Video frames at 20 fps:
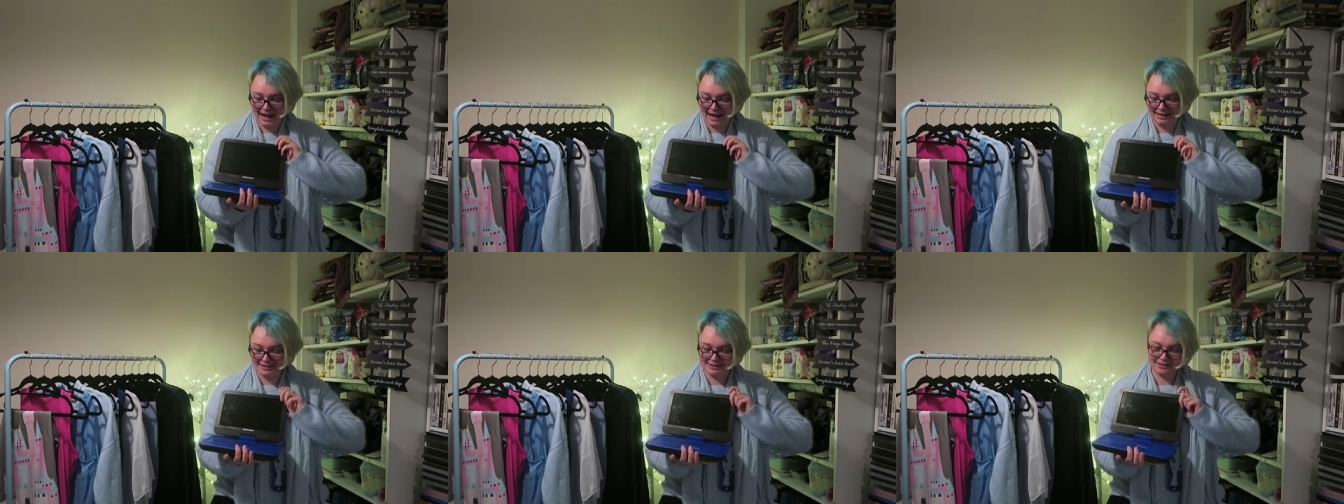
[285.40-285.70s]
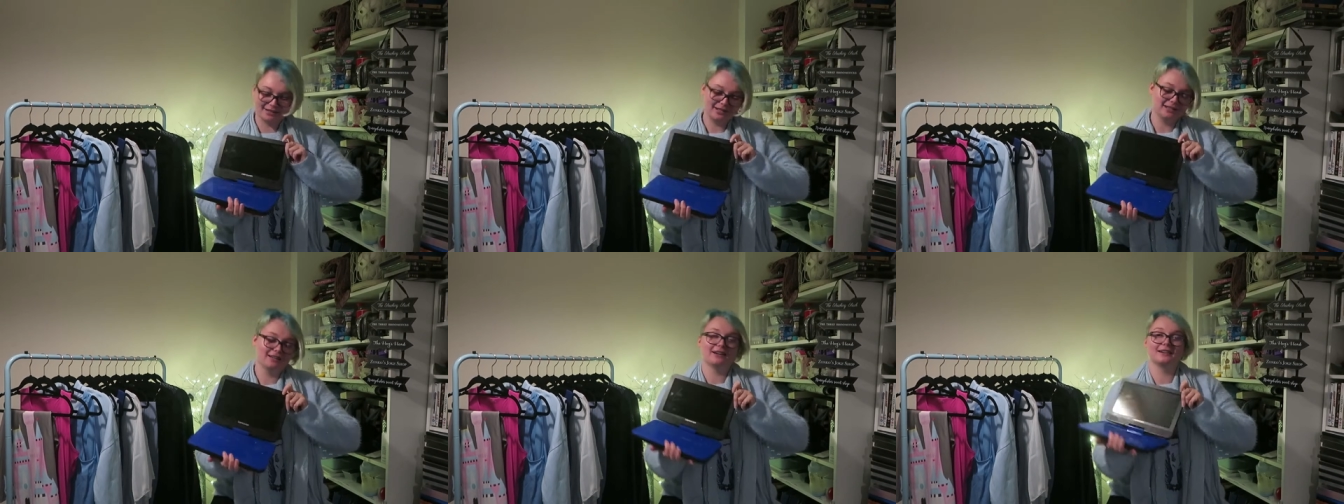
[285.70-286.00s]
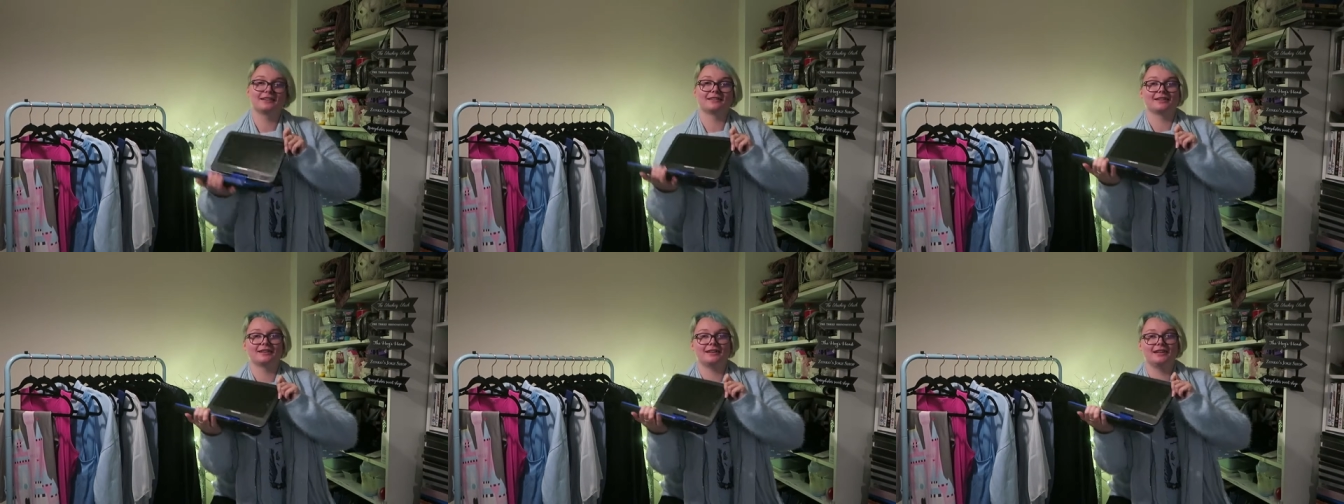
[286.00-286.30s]
and I
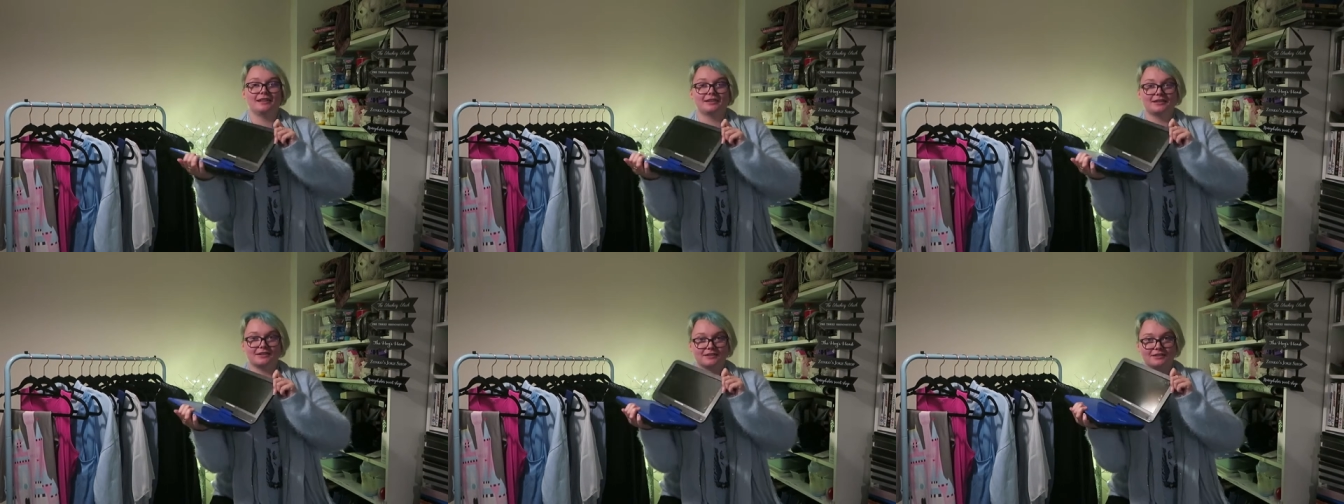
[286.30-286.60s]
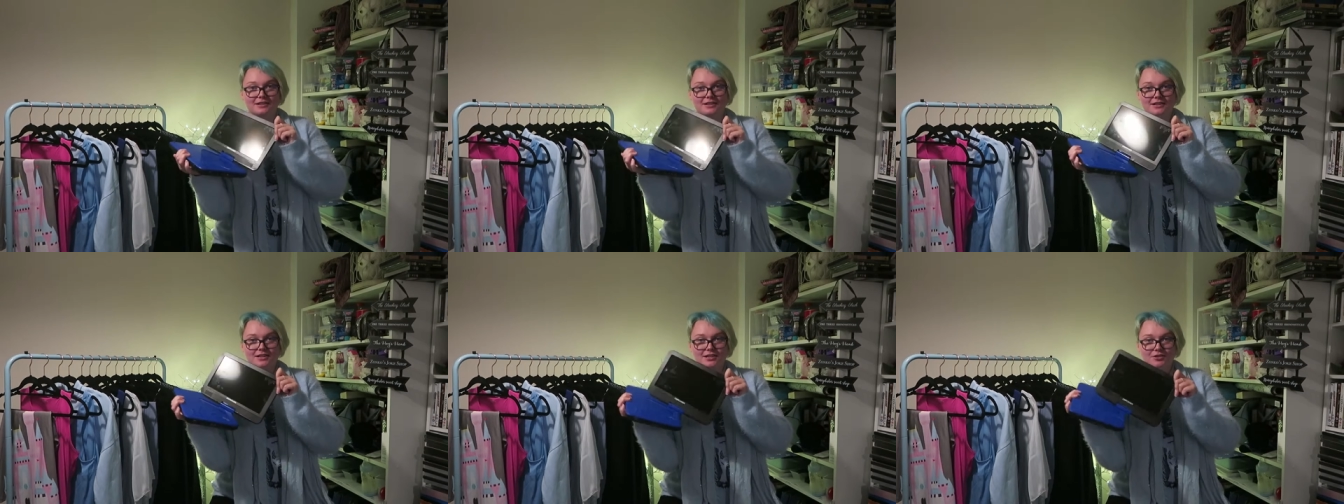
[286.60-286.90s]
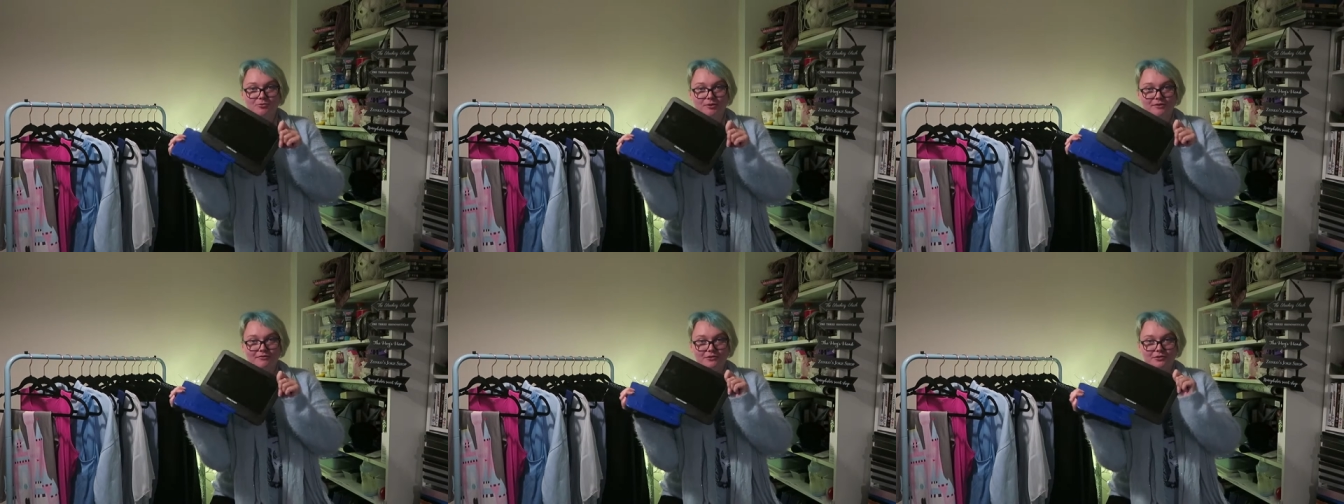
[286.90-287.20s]
like that it can
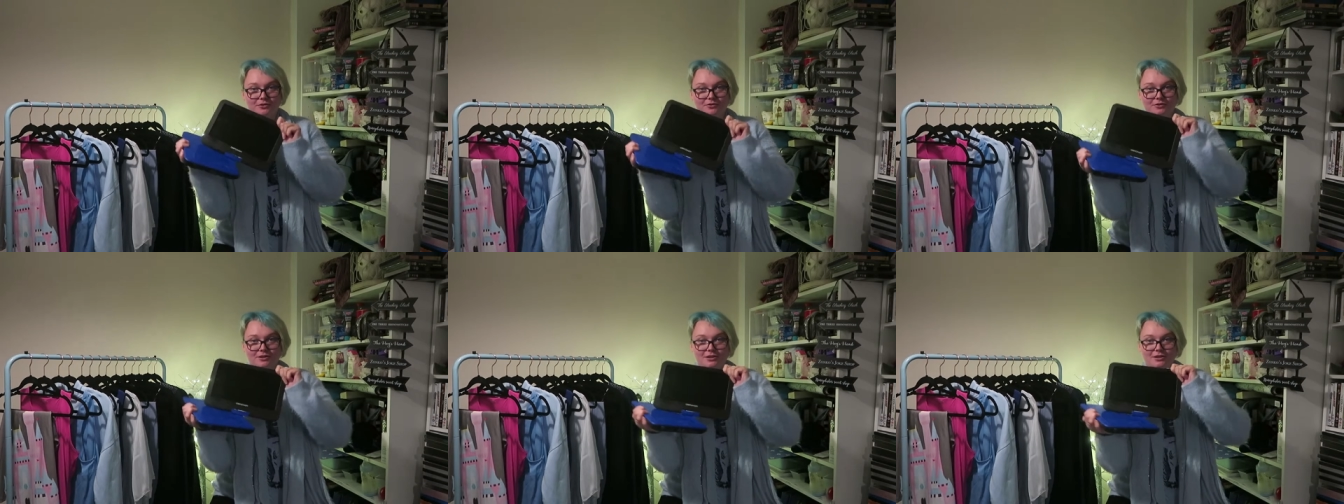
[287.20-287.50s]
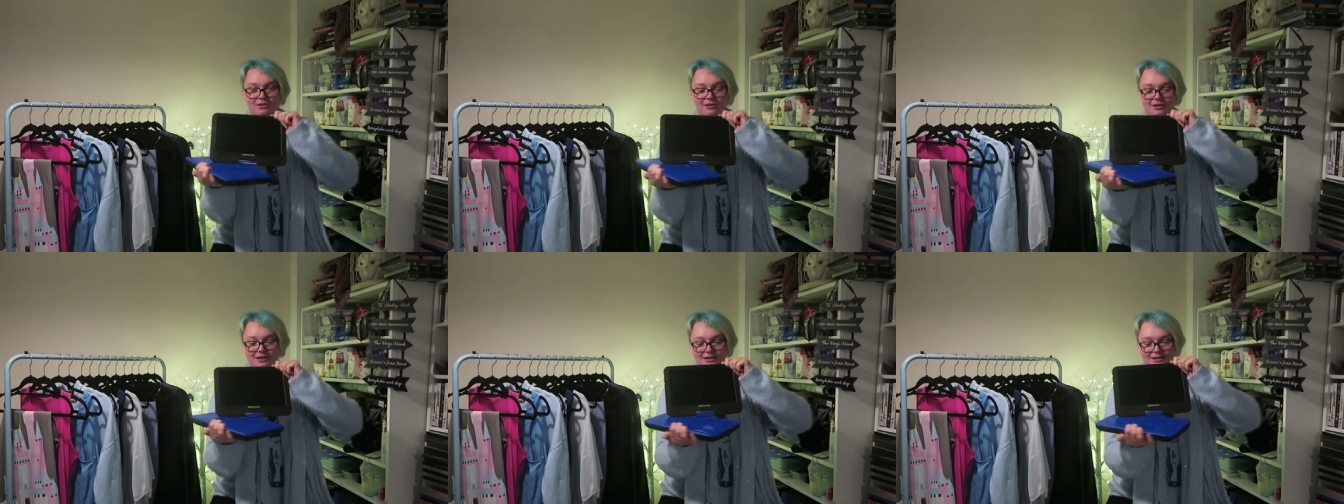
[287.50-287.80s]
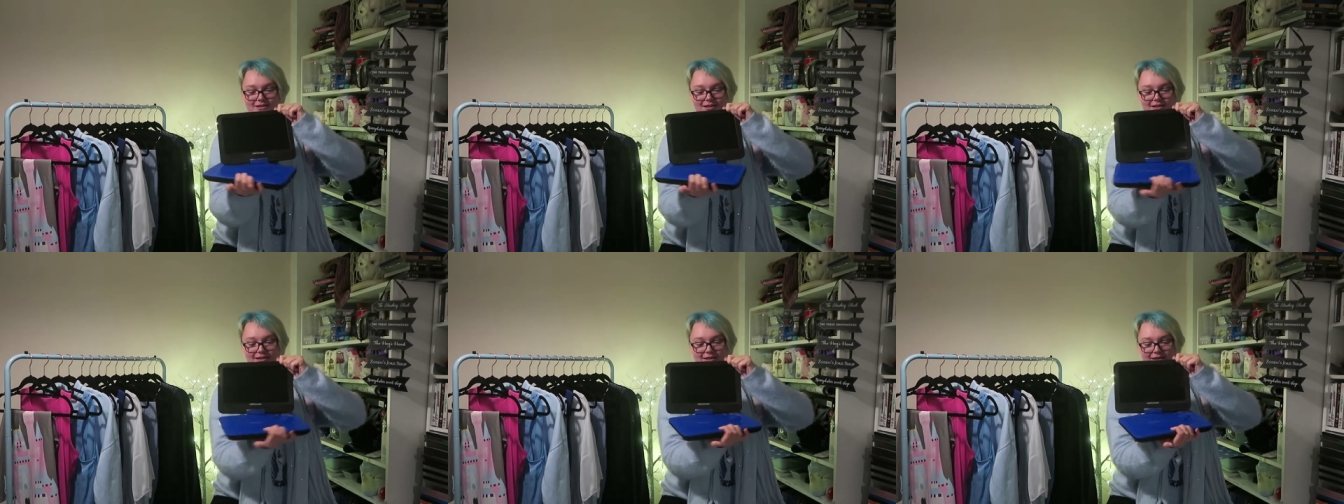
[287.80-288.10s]
swivel and
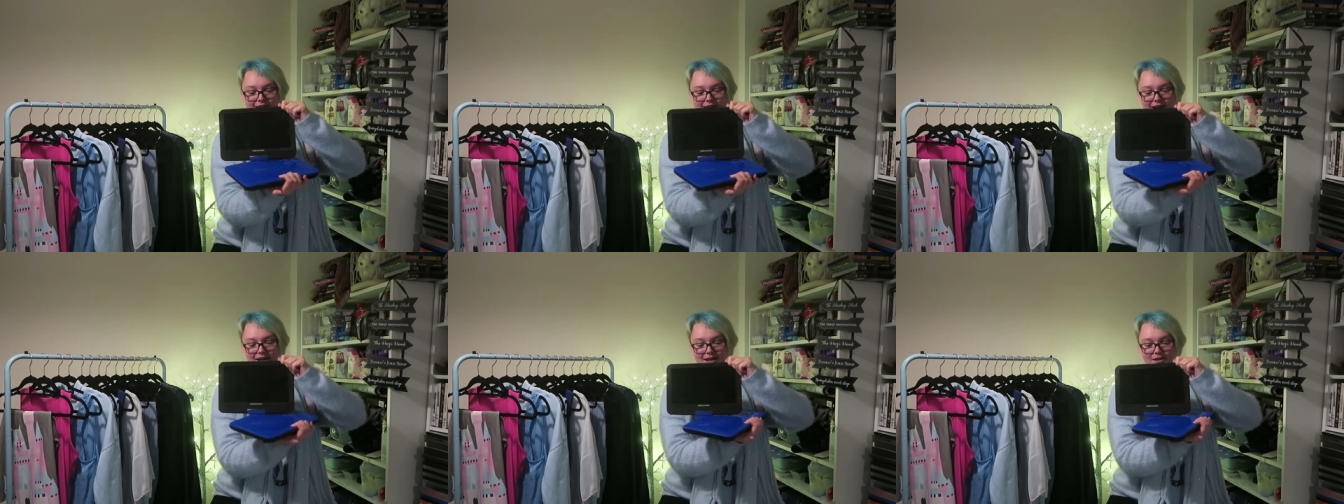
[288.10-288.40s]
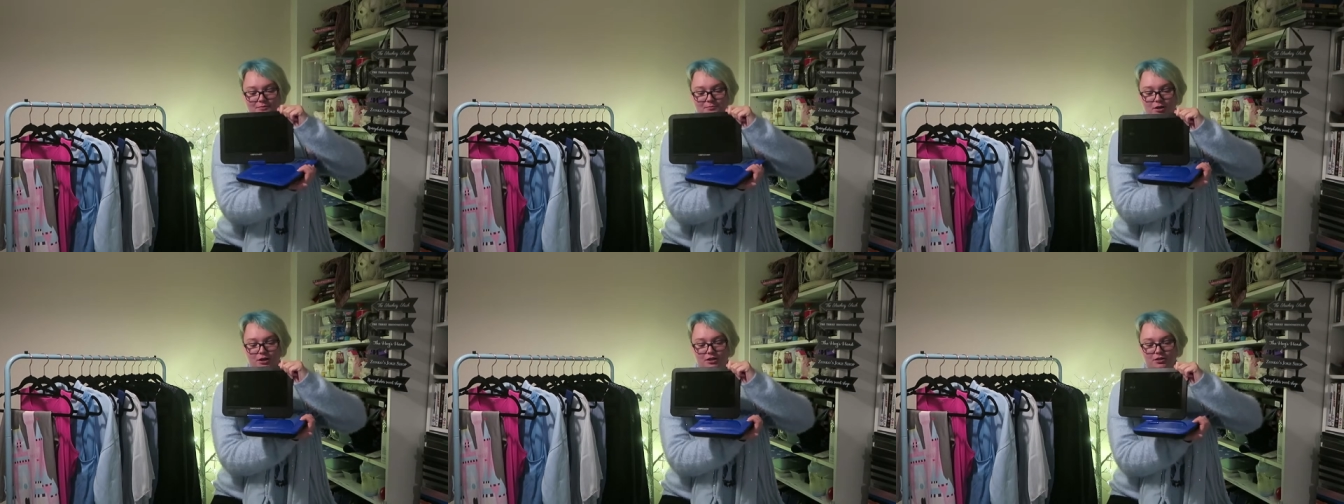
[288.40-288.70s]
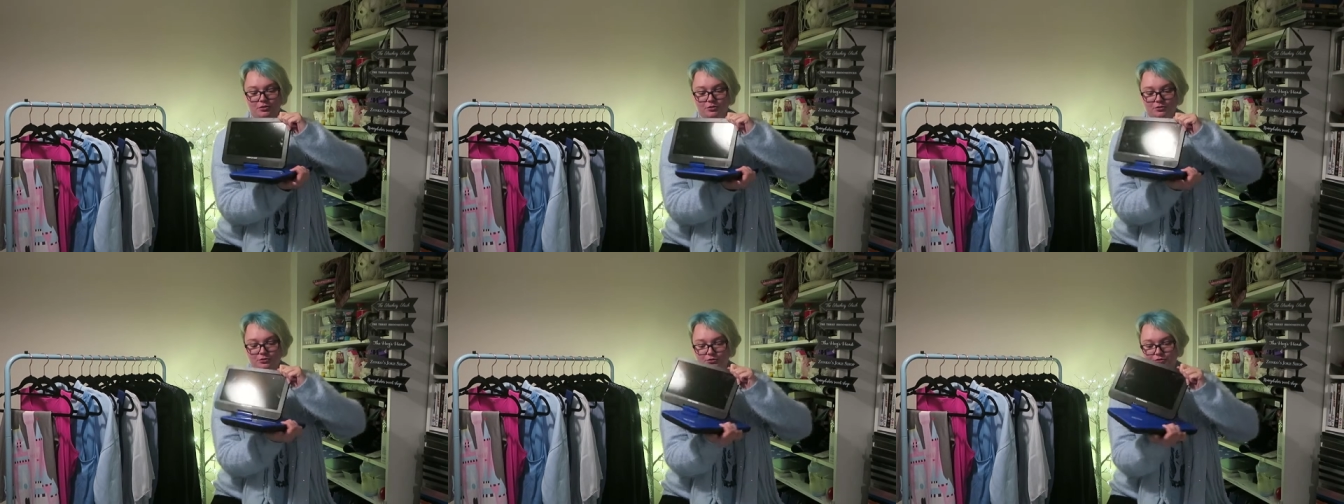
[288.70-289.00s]
things like that my
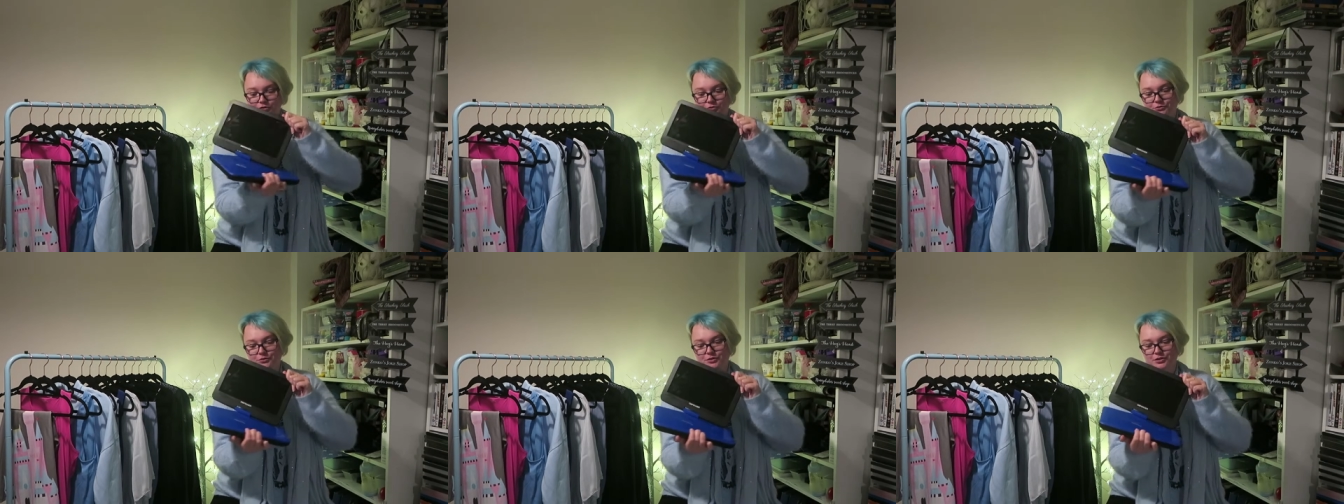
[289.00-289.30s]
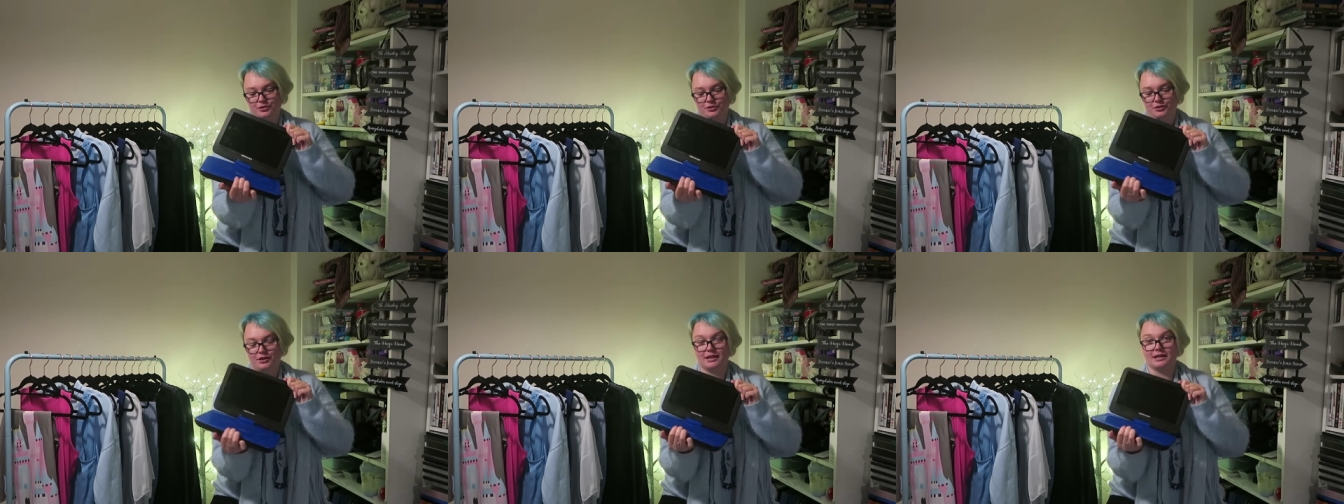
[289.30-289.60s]
goddaughter